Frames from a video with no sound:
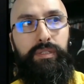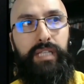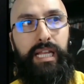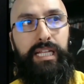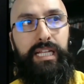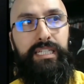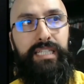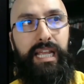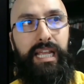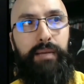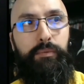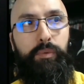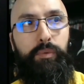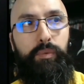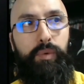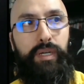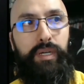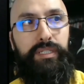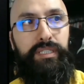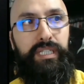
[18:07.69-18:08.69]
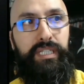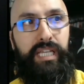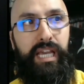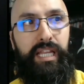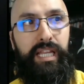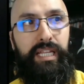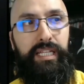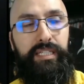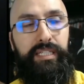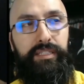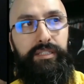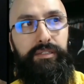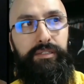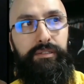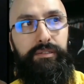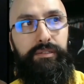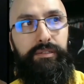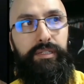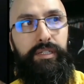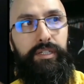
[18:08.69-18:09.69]
That exam was to get
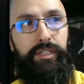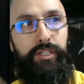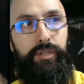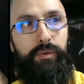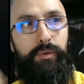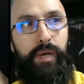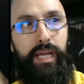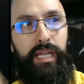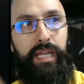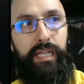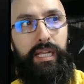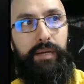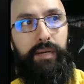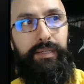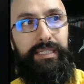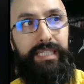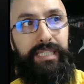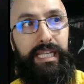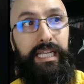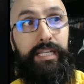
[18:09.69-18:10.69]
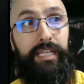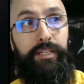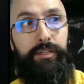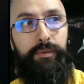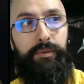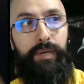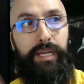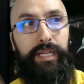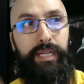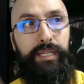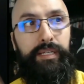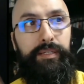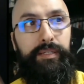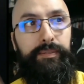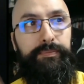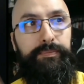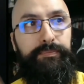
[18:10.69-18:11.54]
into UA. Now he's in UA,